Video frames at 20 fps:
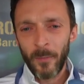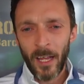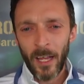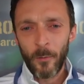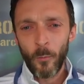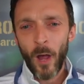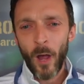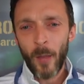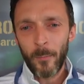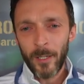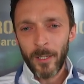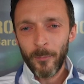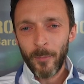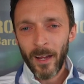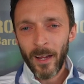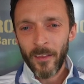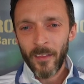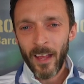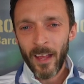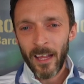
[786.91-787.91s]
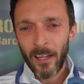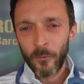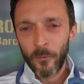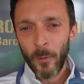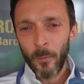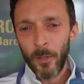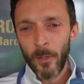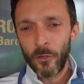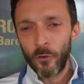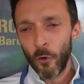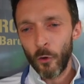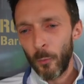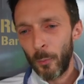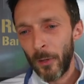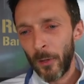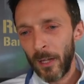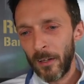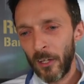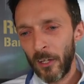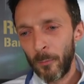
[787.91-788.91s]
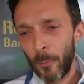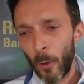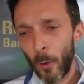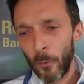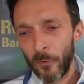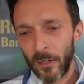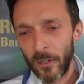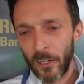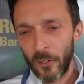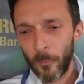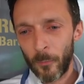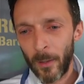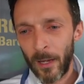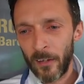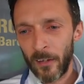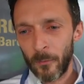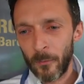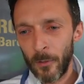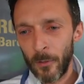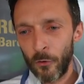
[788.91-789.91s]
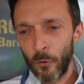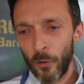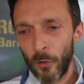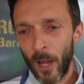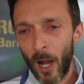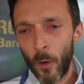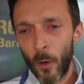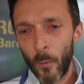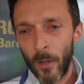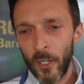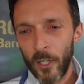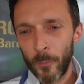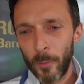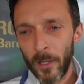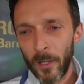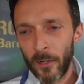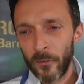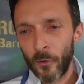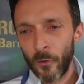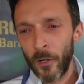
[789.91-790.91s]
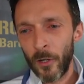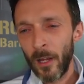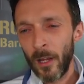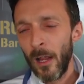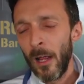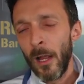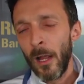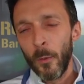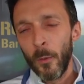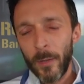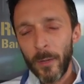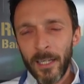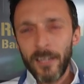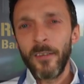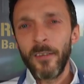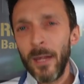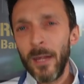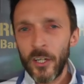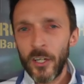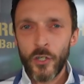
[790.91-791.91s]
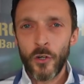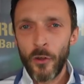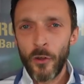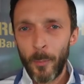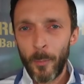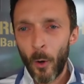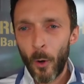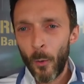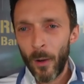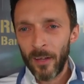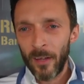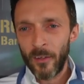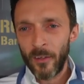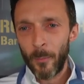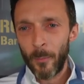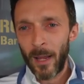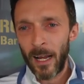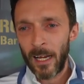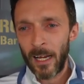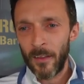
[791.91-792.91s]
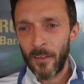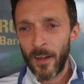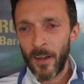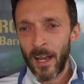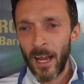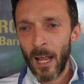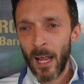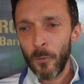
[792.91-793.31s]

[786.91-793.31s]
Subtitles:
And what I mean by that is, when we do play these balls into space and we do get our wide players on it, we need to make sure the ball hits the back of the net.